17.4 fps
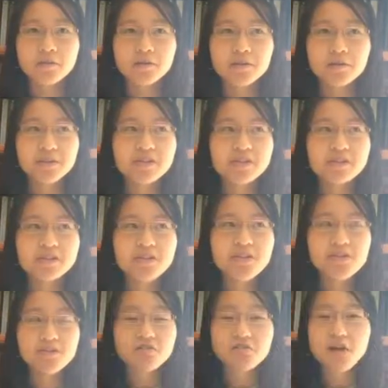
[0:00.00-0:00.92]
Because
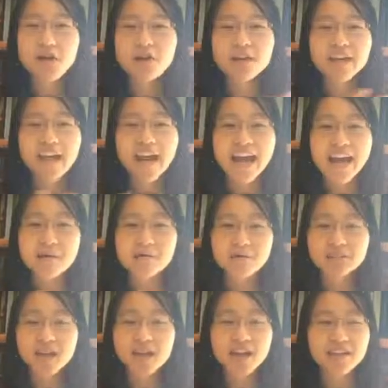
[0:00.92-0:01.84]
the all
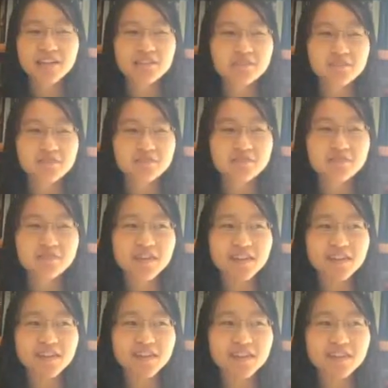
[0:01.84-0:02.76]
caps kind of
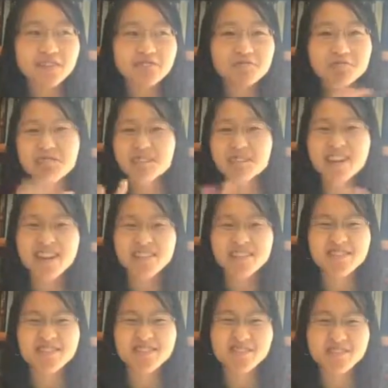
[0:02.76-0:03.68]
like, it was just
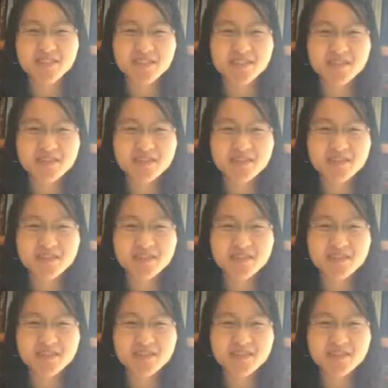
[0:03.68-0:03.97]
kind of